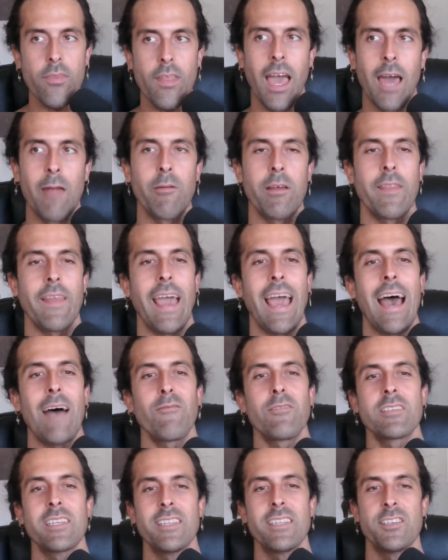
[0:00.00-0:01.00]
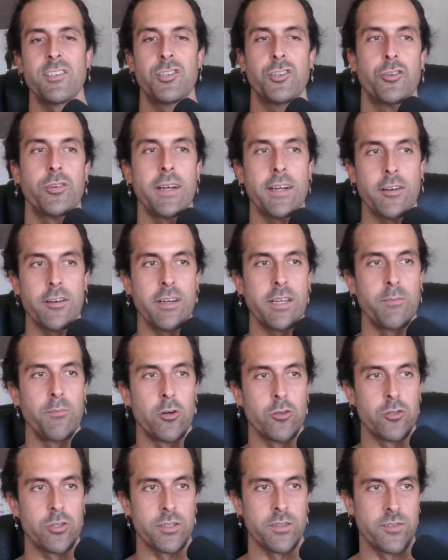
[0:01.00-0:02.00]
And when they have us in this triggered
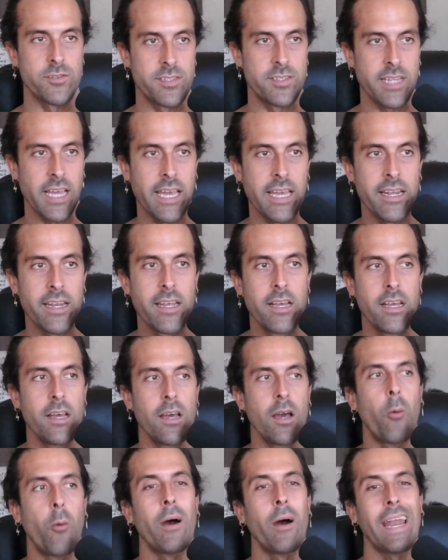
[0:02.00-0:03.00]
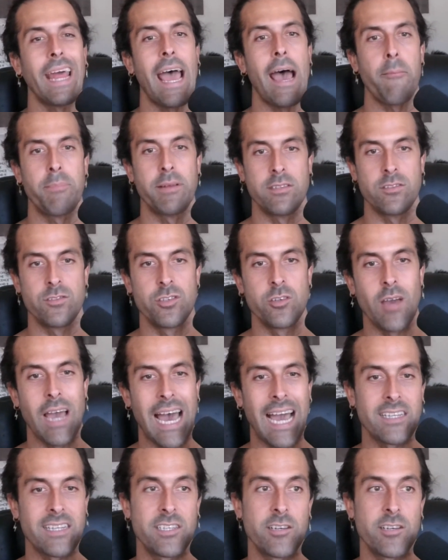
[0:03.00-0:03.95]
emotional state, what happens? You act